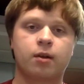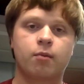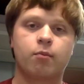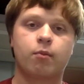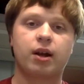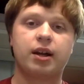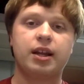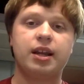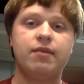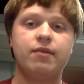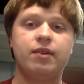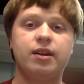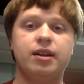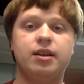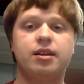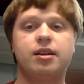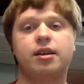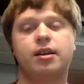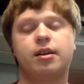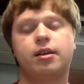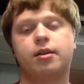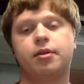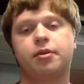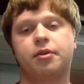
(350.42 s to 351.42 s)
But even
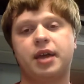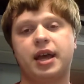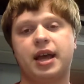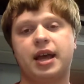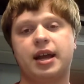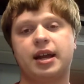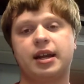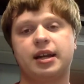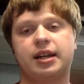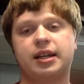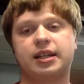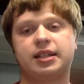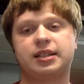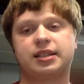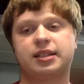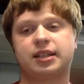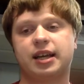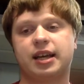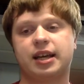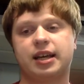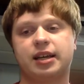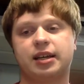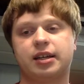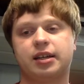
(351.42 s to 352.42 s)
then, it's
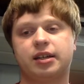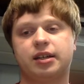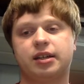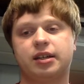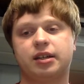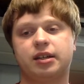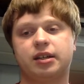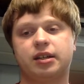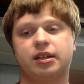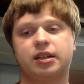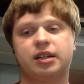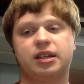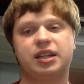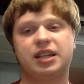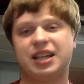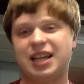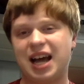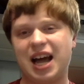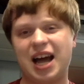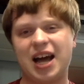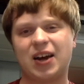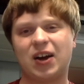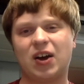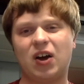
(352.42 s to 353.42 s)
like
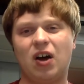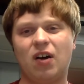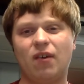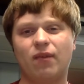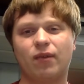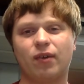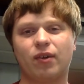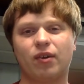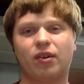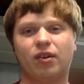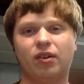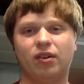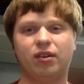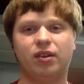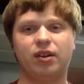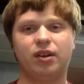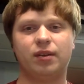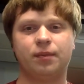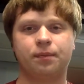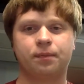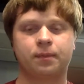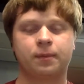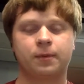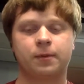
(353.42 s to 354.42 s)

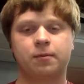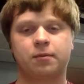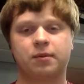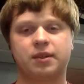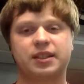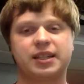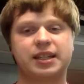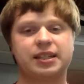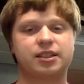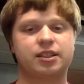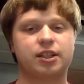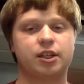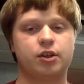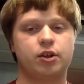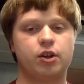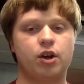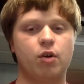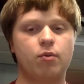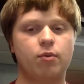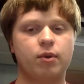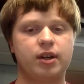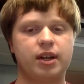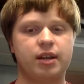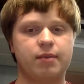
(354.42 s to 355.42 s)
god-awful, with next to
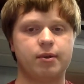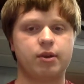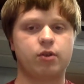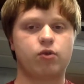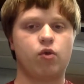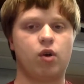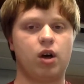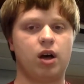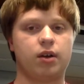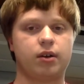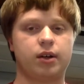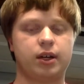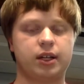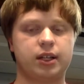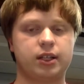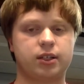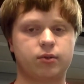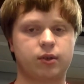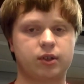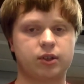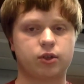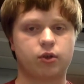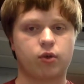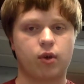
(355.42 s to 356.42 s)
no redeeming qualities
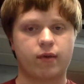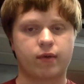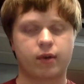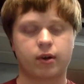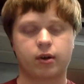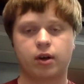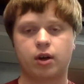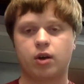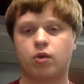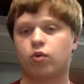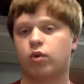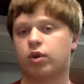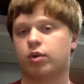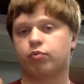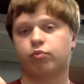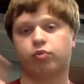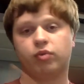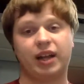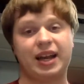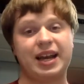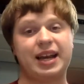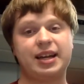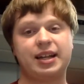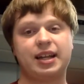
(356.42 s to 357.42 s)
whatsoever, with
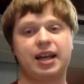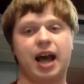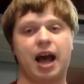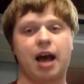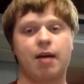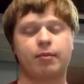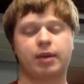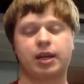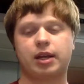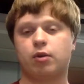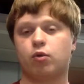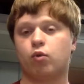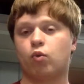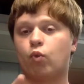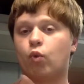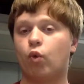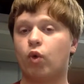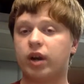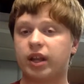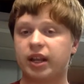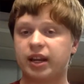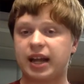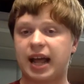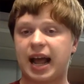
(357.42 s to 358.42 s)
bland comedy,
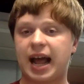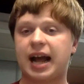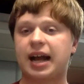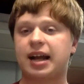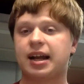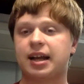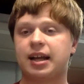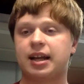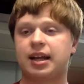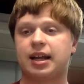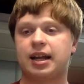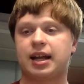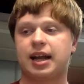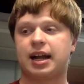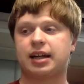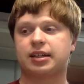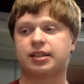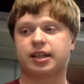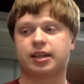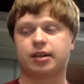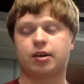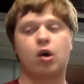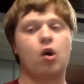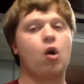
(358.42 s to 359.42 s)
wooden
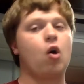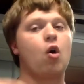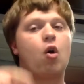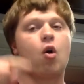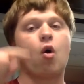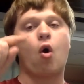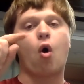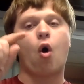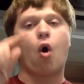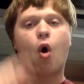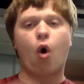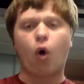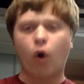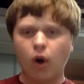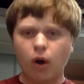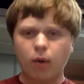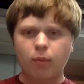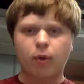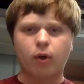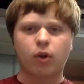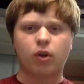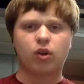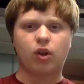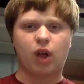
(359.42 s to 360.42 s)
acting,
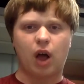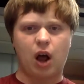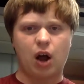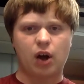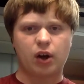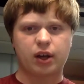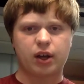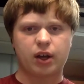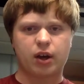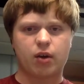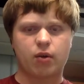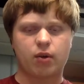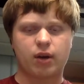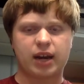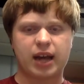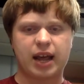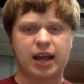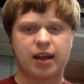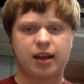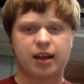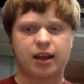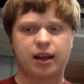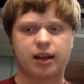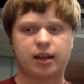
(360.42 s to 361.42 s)
horrible audio and